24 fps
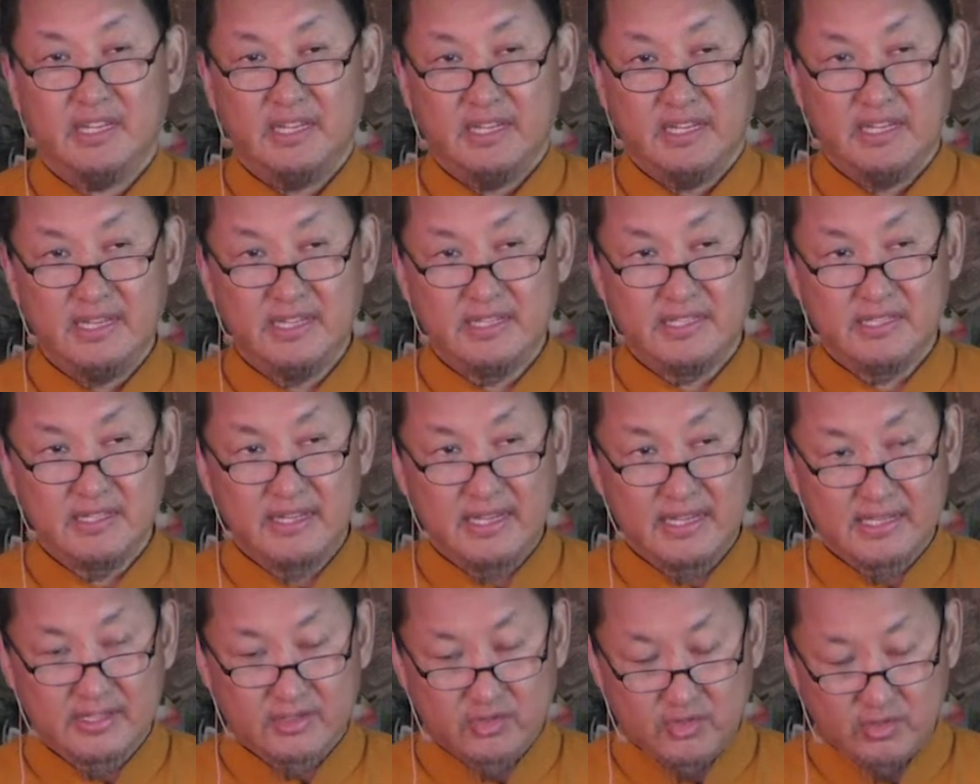He's
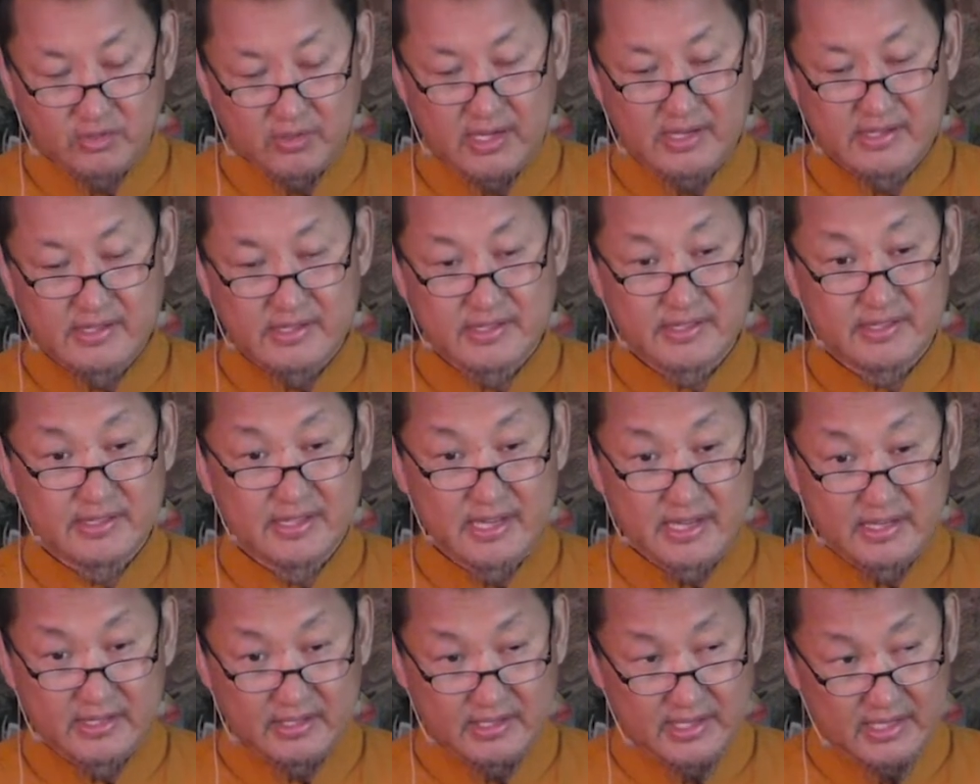like to
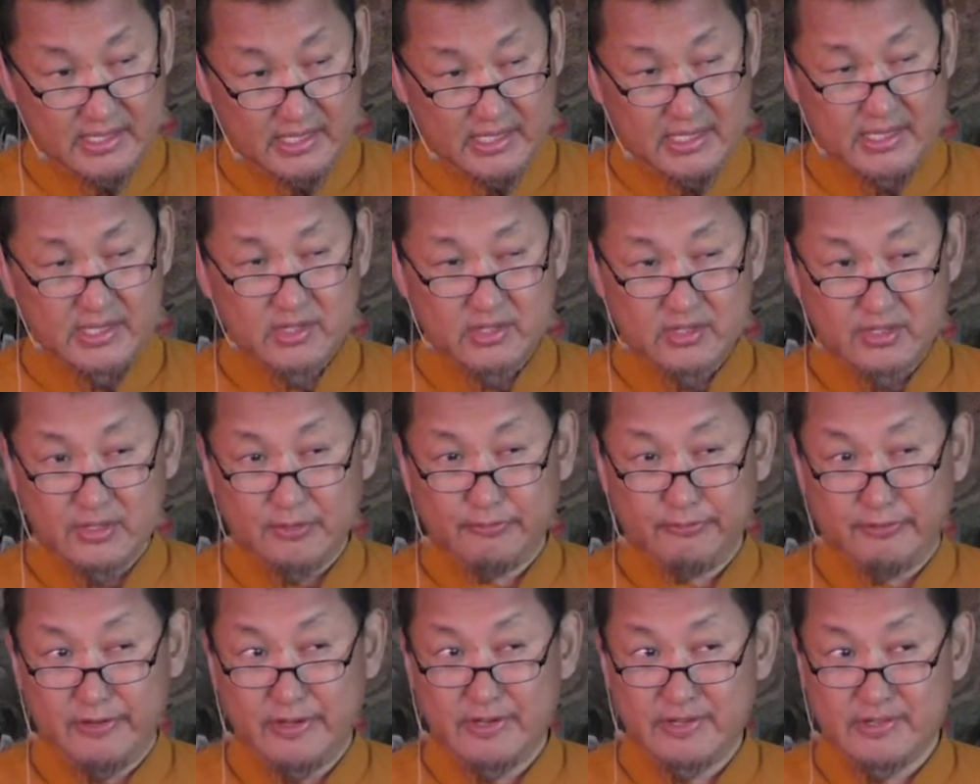understand each
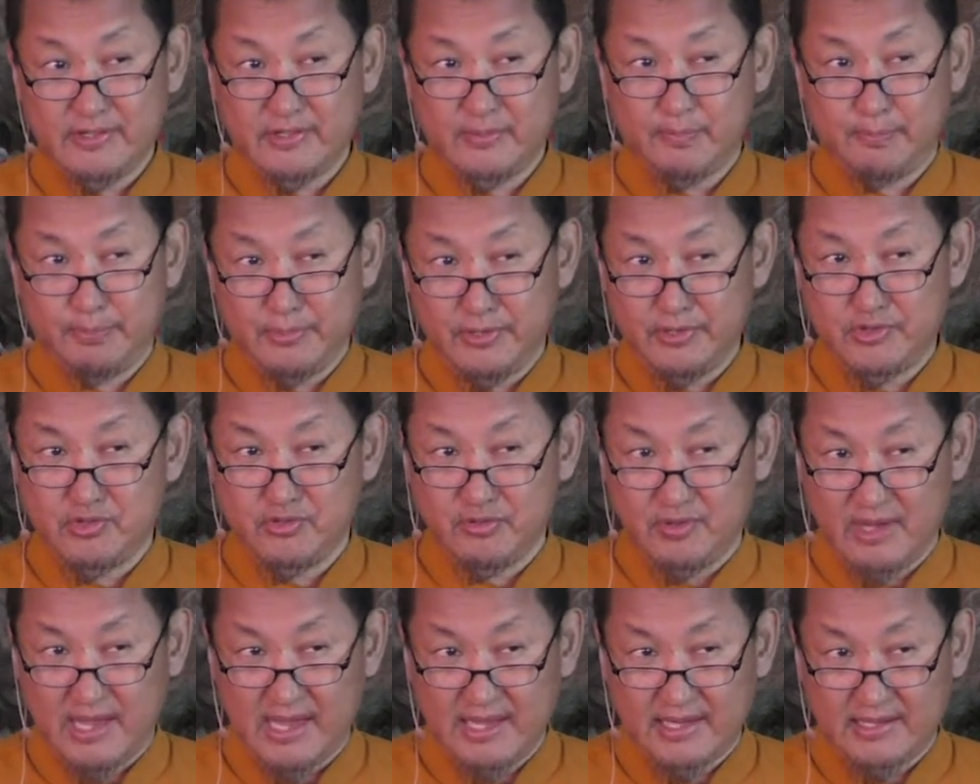different
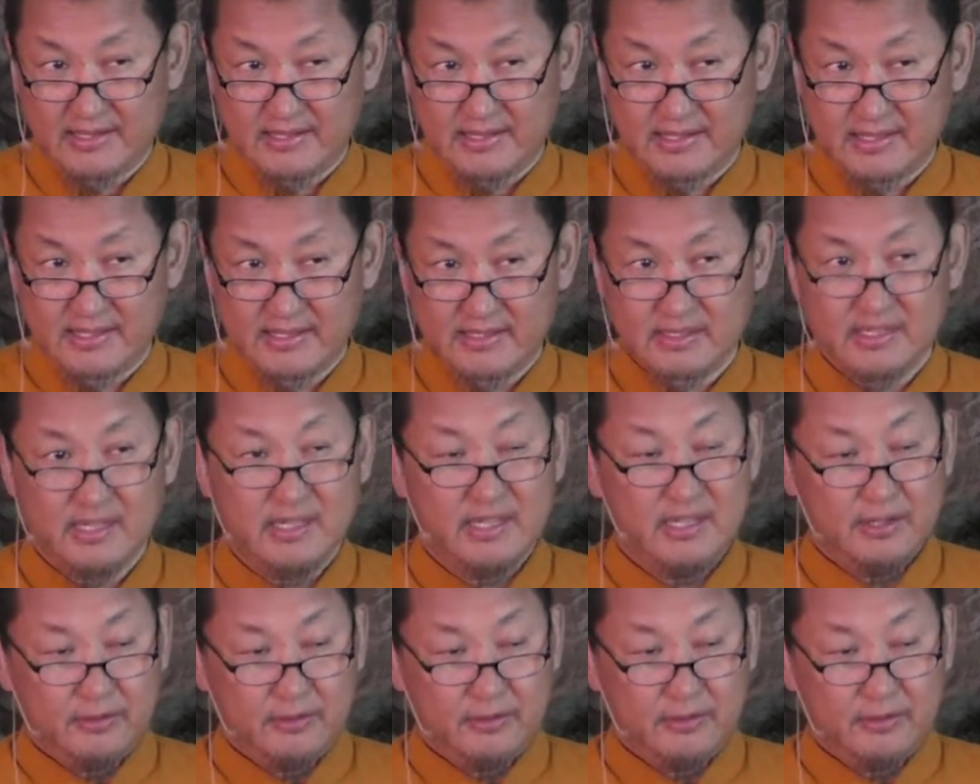spiritualities.